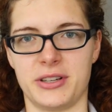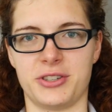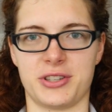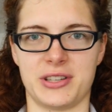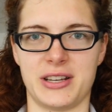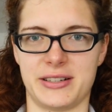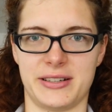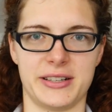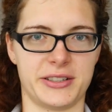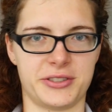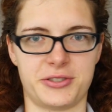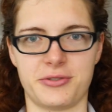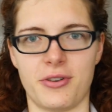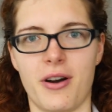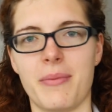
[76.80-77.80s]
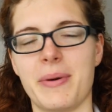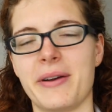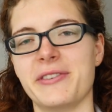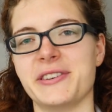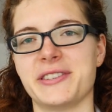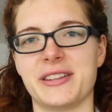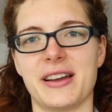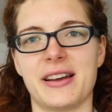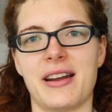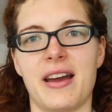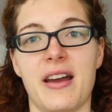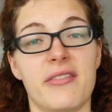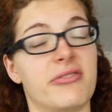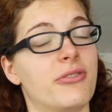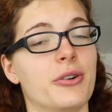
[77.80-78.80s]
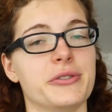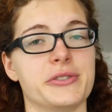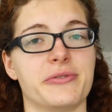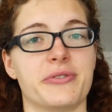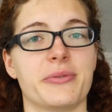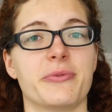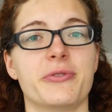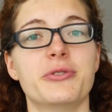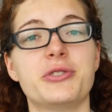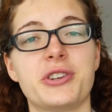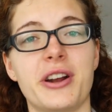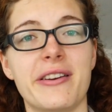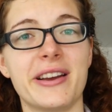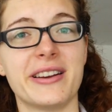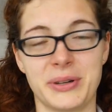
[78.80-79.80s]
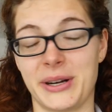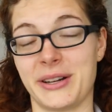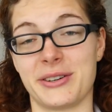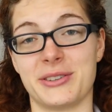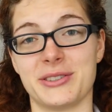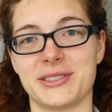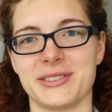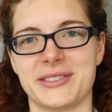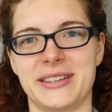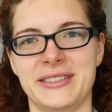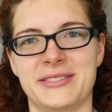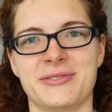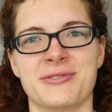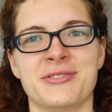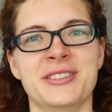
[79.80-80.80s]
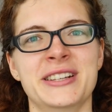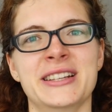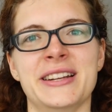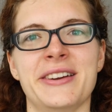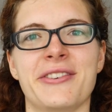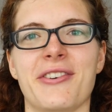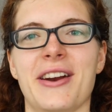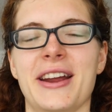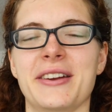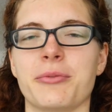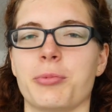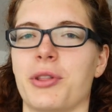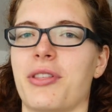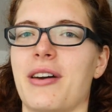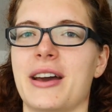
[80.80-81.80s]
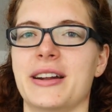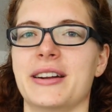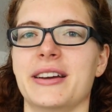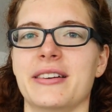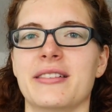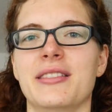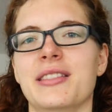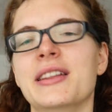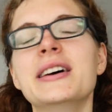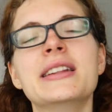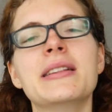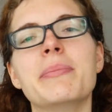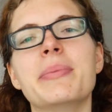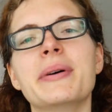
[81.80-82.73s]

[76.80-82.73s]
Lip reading: I just add like strawberries that I have frozen from food sharing, but it also tastes really great with adding a little